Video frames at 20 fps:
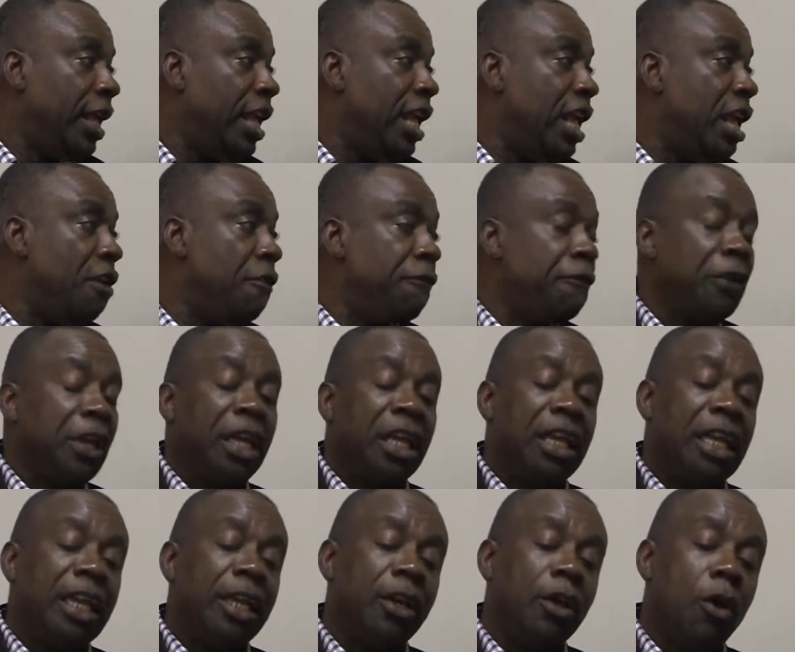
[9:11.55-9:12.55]

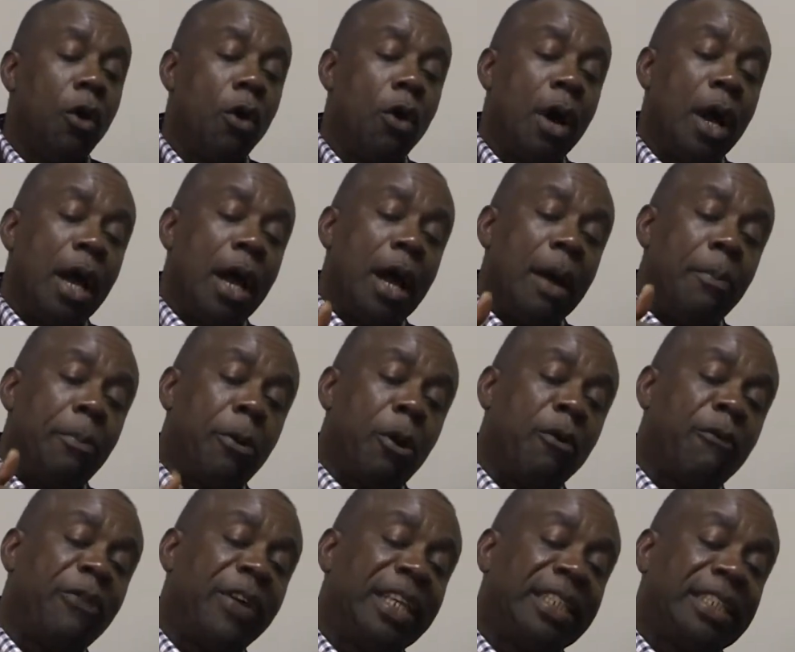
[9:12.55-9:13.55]
If, you know,
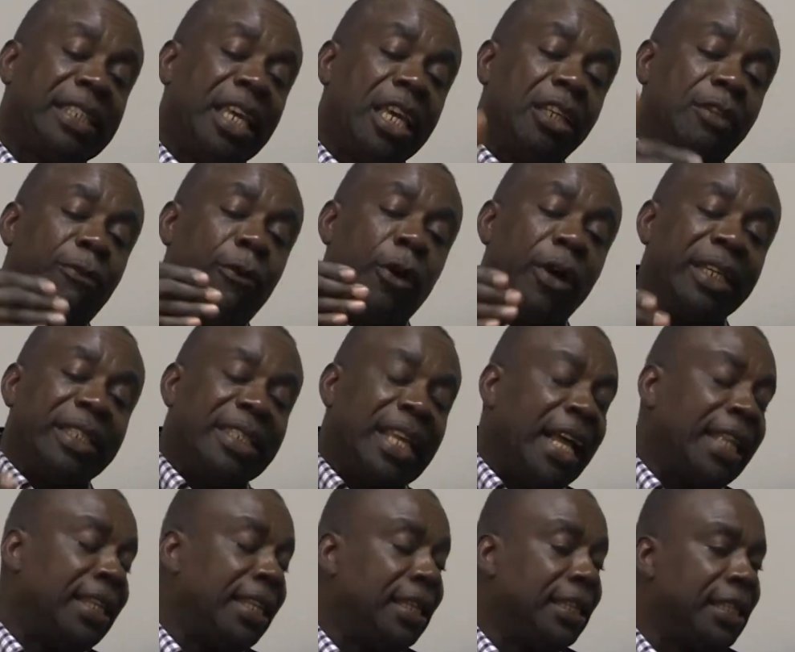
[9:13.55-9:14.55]
prophecy is for a
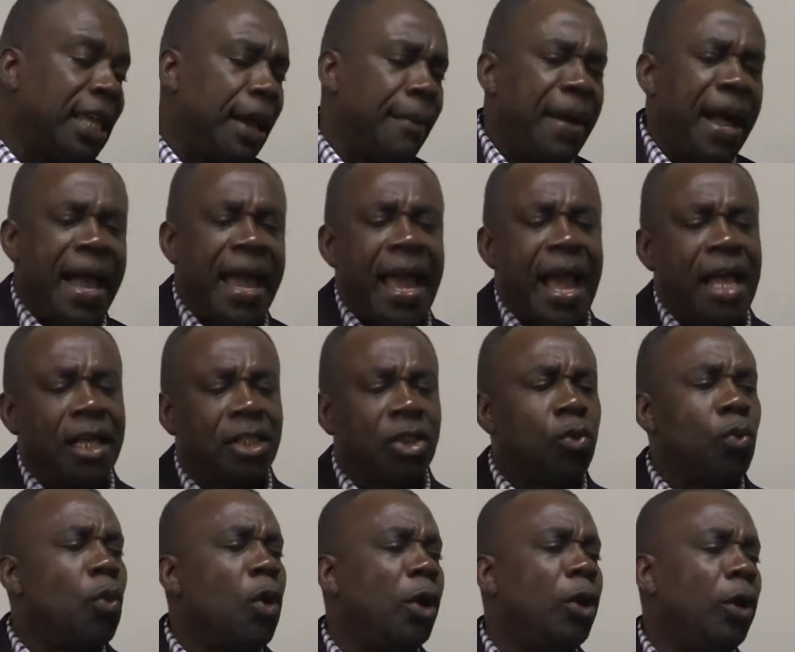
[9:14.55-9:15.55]
certain time. I
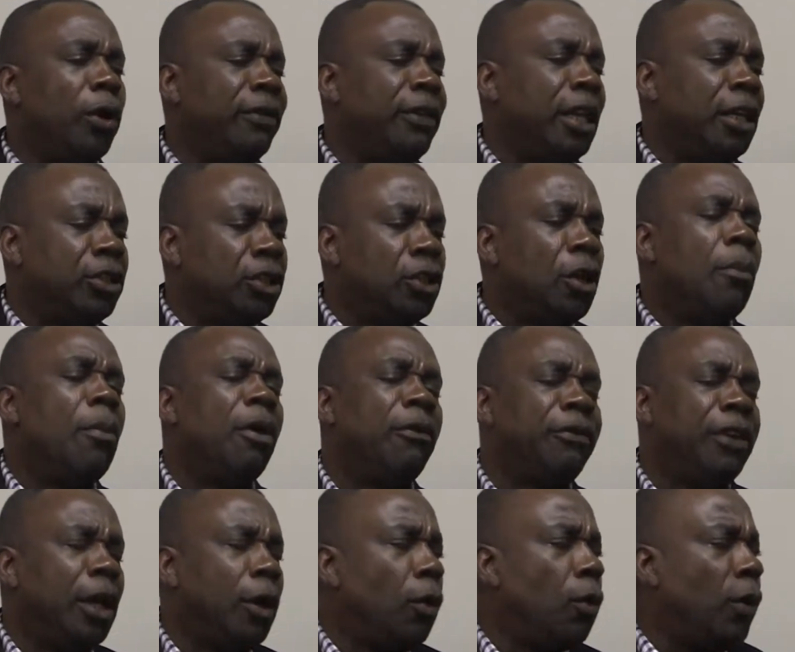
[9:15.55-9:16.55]
asked one of them, some
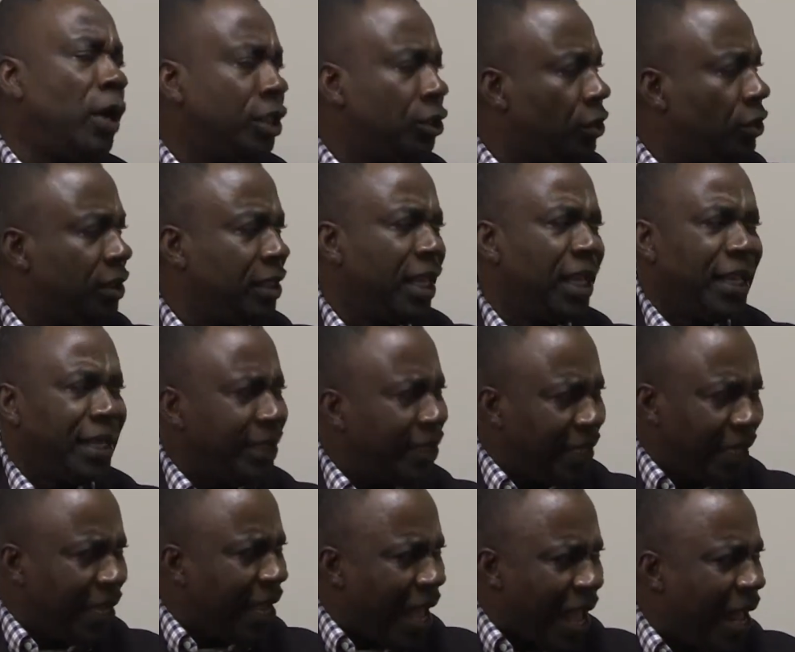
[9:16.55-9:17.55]
of them questions.
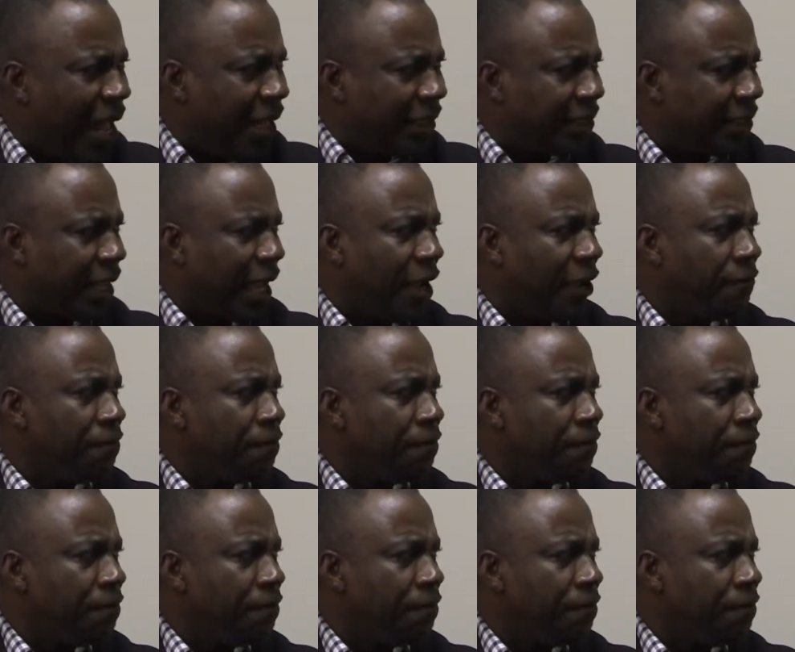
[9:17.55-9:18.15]
They can't answer.